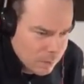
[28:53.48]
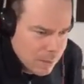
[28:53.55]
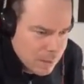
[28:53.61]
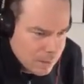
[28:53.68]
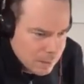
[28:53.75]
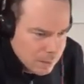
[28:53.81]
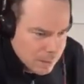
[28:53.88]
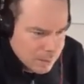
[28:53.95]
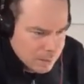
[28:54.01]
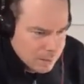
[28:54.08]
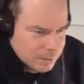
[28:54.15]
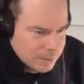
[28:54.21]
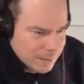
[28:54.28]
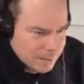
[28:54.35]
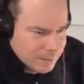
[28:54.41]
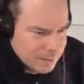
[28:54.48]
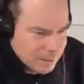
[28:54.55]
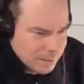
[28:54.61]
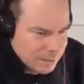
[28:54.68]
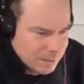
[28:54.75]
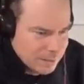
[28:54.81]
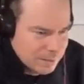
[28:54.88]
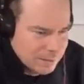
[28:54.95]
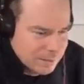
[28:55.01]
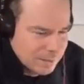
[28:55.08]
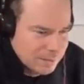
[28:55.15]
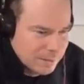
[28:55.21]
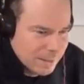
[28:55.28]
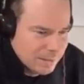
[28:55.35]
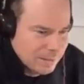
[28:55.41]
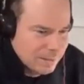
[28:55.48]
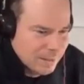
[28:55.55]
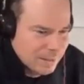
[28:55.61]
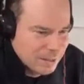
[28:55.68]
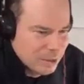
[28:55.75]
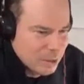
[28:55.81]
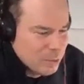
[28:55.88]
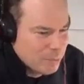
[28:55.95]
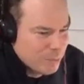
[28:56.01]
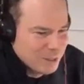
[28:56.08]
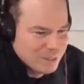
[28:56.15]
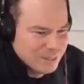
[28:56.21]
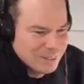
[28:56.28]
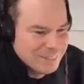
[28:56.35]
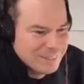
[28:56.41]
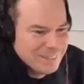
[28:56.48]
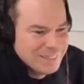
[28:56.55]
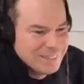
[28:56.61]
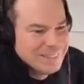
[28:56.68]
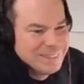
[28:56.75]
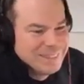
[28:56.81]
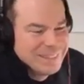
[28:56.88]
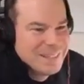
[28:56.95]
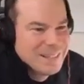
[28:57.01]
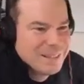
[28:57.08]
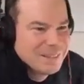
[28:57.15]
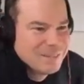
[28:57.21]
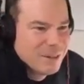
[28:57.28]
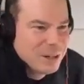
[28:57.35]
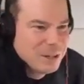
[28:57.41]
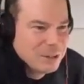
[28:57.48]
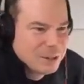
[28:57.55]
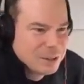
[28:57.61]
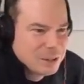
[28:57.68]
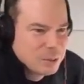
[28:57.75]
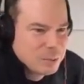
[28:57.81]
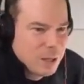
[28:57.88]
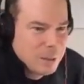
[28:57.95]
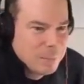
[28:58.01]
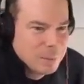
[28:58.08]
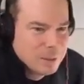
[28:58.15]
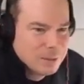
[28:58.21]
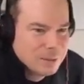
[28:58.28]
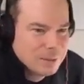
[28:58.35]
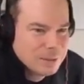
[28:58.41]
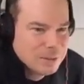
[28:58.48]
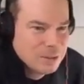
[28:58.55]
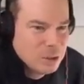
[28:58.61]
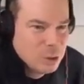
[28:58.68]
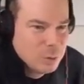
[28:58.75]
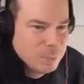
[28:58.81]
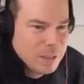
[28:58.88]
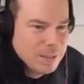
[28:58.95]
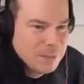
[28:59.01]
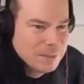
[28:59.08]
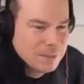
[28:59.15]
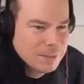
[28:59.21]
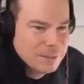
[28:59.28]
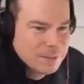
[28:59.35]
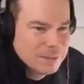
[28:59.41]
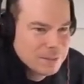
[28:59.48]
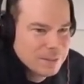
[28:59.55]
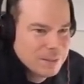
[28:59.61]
Yeah, exactly. This is exactly like the goat puzzle, where you can swap 2 pieces